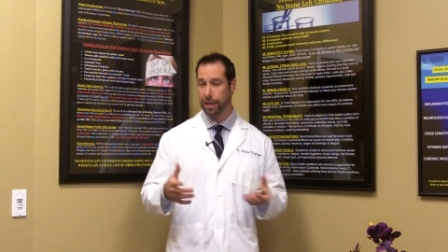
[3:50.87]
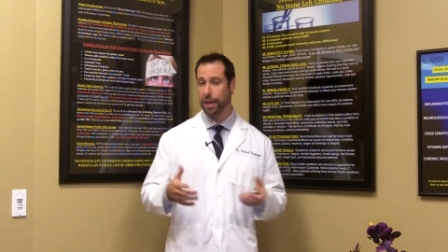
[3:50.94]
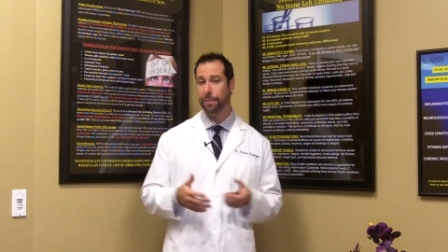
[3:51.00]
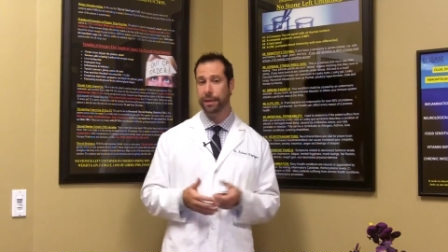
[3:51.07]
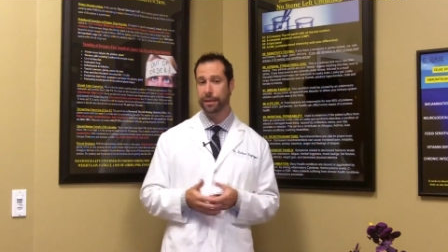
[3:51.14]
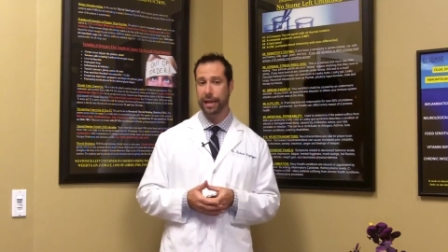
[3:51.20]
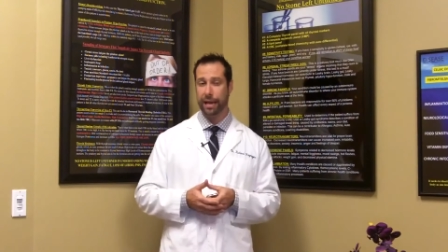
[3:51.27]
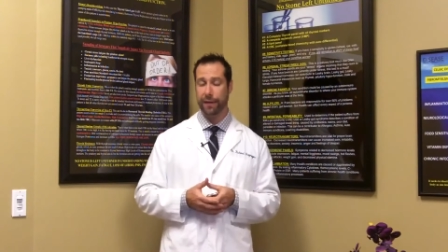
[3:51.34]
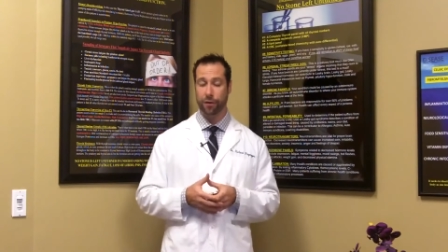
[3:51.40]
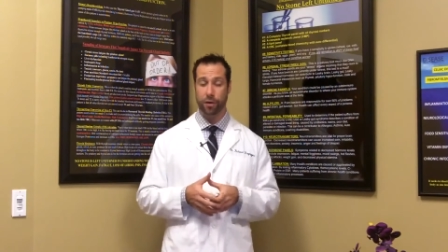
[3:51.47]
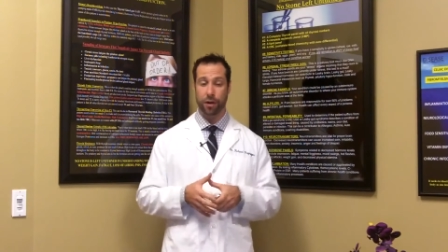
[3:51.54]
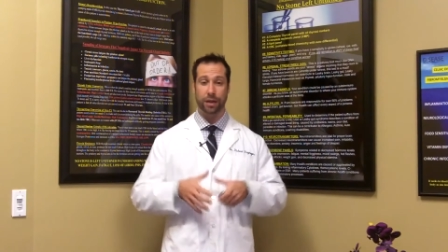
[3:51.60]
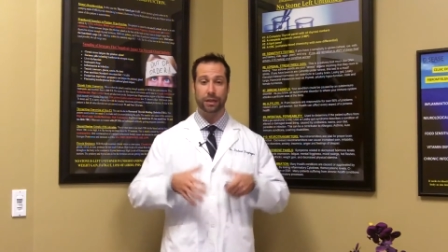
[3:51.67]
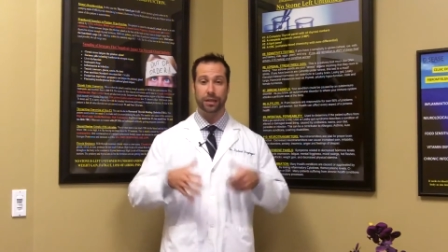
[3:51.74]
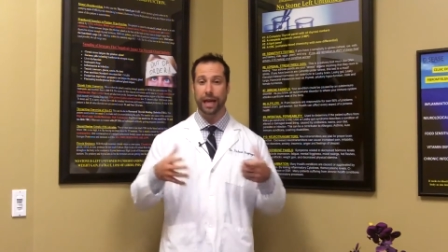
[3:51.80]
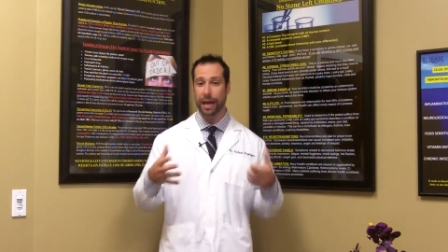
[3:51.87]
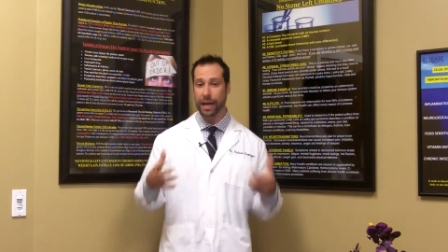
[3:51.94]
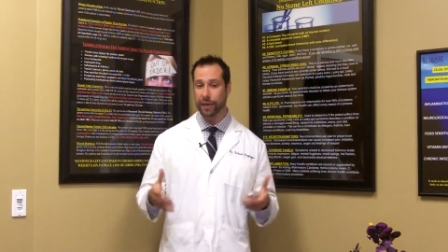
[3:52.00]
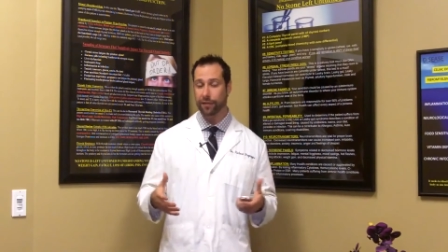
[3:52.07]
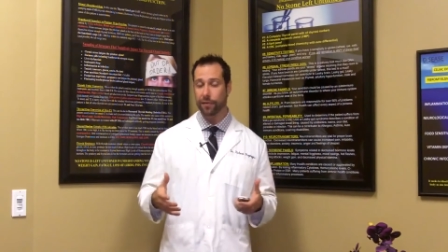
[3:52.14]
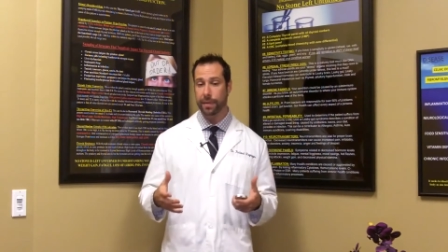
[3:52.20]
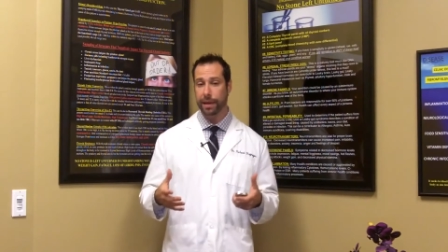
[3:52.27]
So think about that. If you're on a
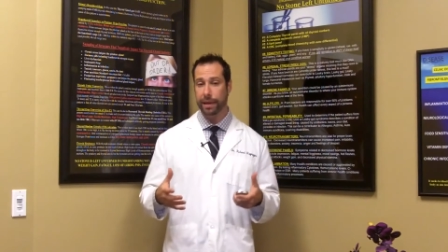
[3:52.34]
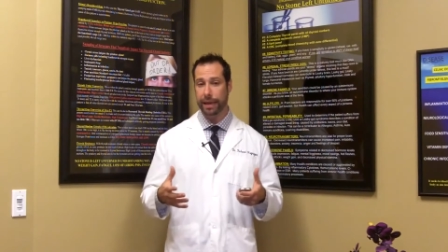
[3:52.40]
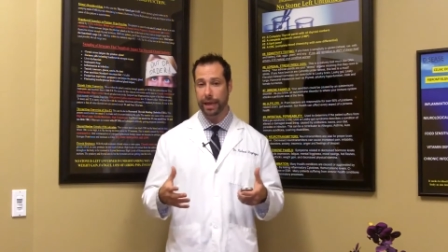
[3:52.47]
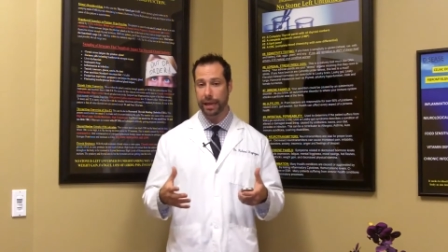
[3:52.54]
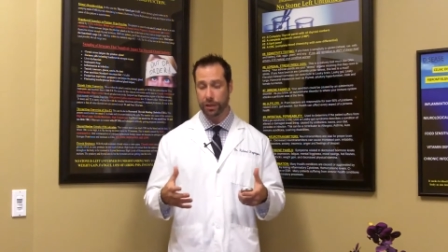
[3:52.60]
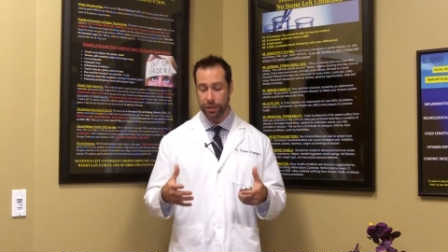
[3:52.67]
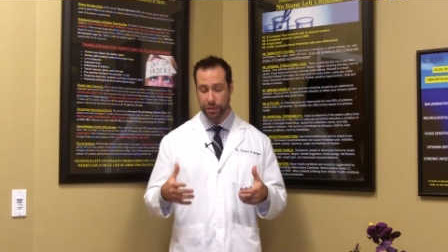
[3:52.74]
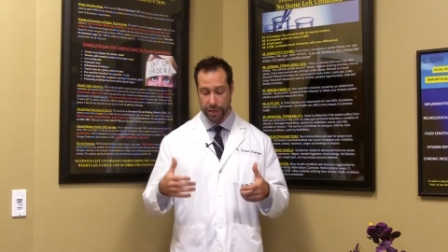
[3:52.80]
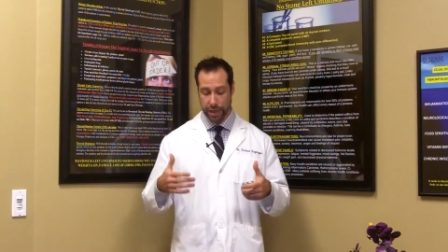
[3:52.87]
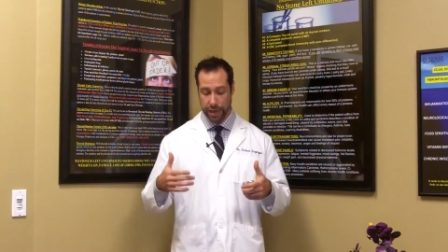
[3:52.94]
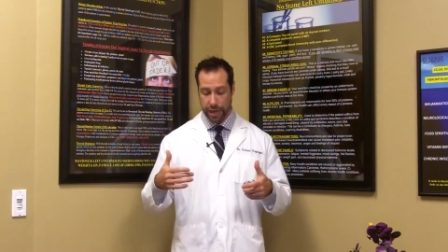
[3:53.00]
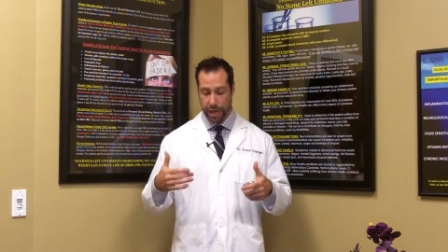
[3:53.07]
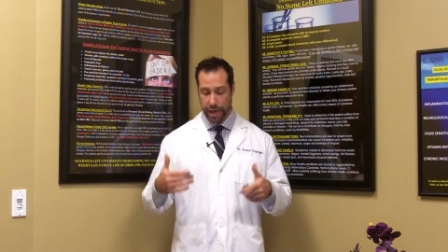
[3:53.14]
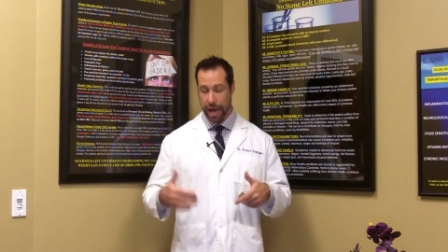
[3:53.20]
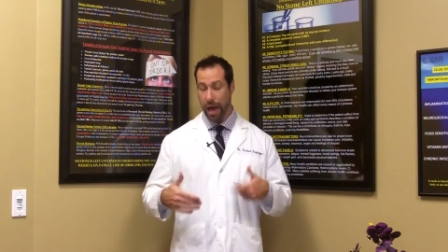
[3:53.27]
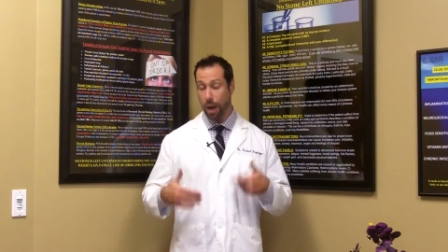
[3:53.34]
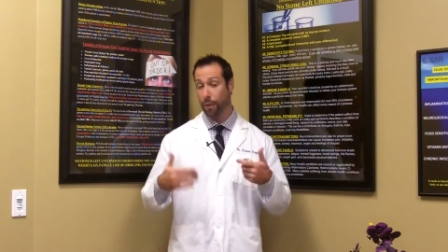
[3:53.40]
lot of different medications,